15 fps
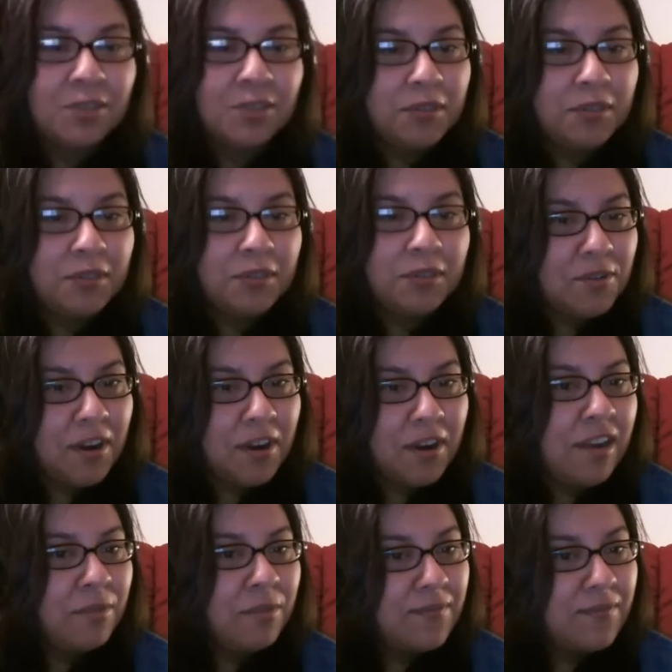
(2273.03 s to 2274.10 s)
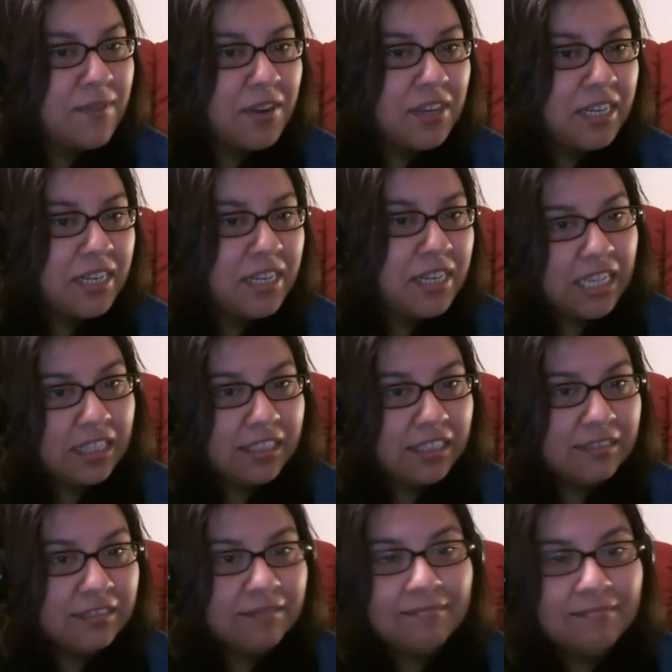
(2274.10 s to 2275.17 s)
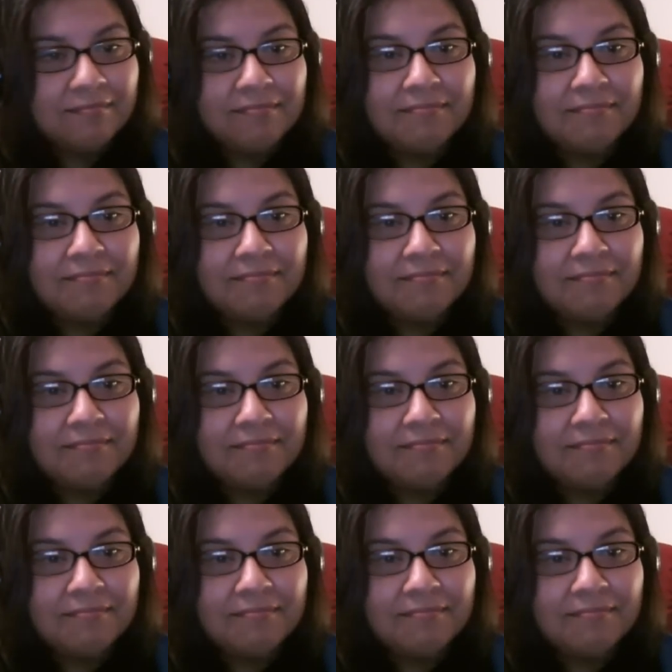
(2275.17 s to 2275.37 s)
short story, and it wasn't very detailed.